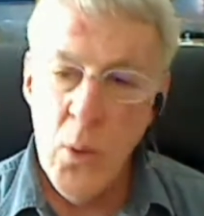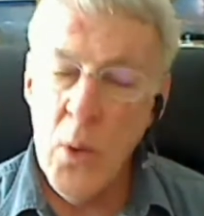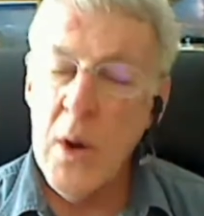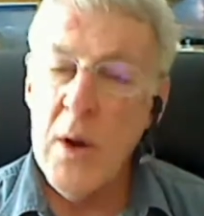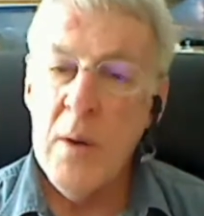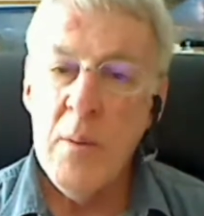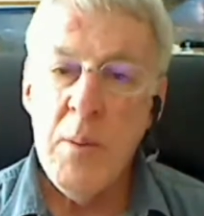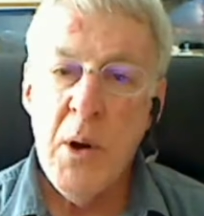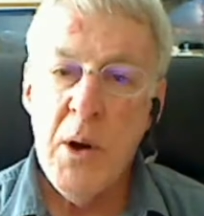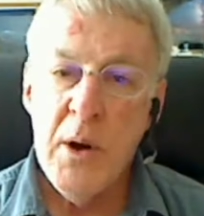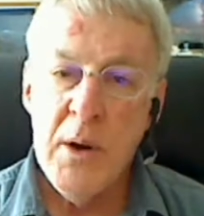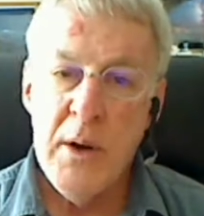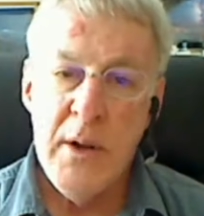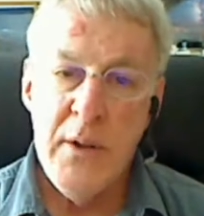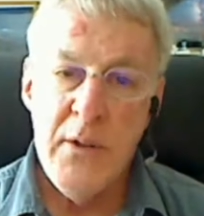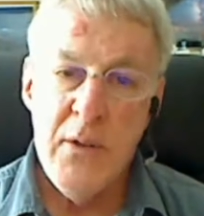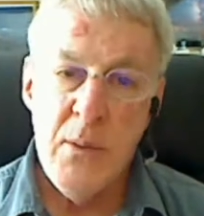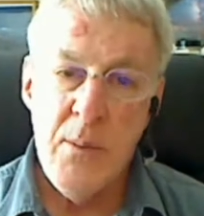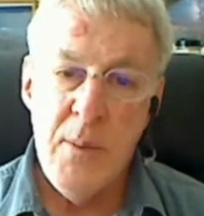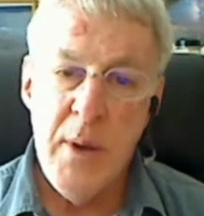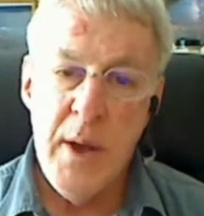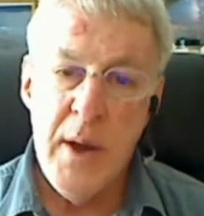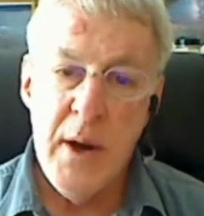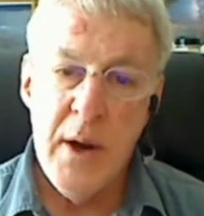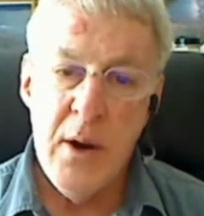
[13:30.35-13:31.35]
want to
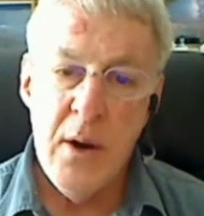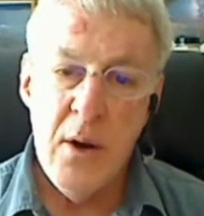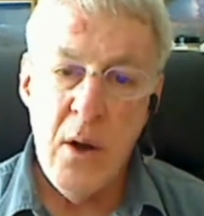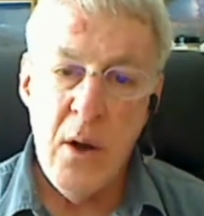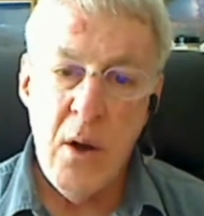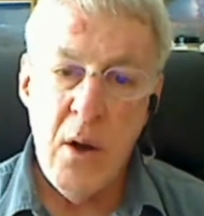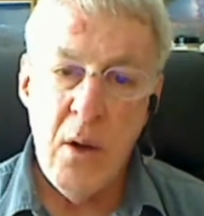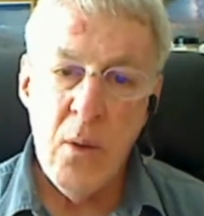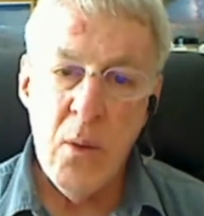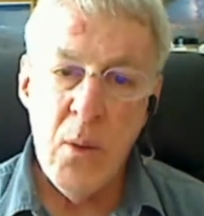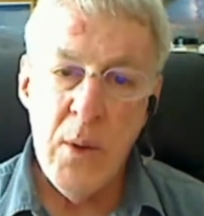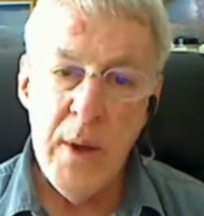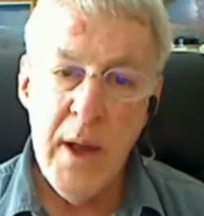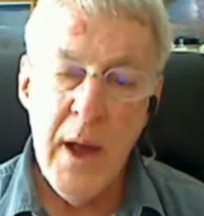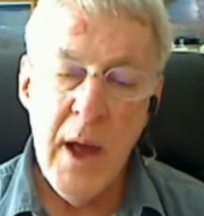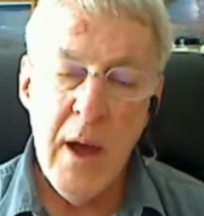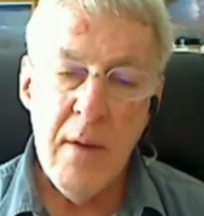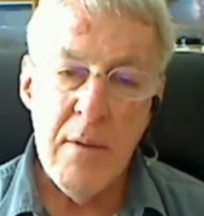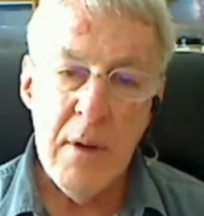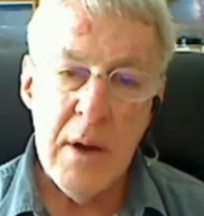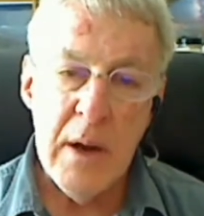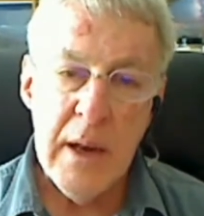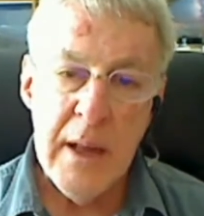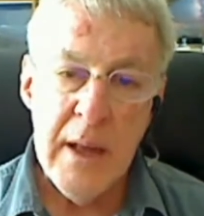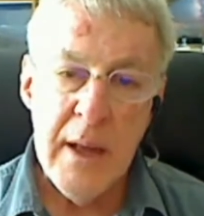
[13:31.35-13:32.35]
participate at all, we
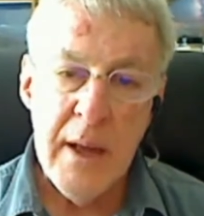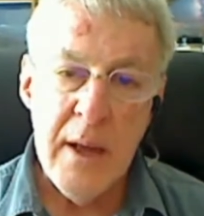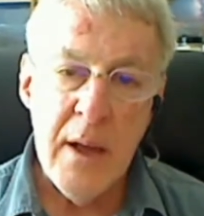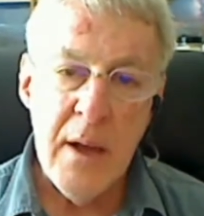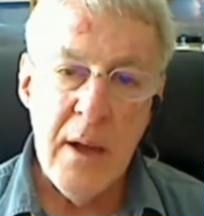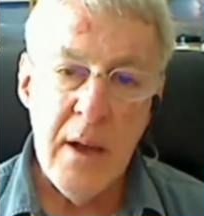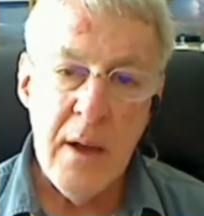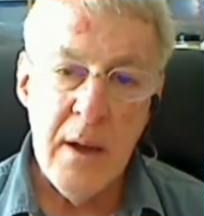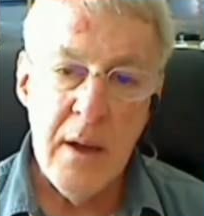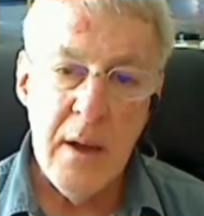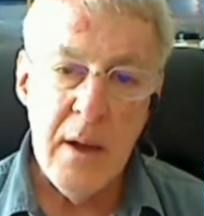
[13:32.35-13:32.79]
have a link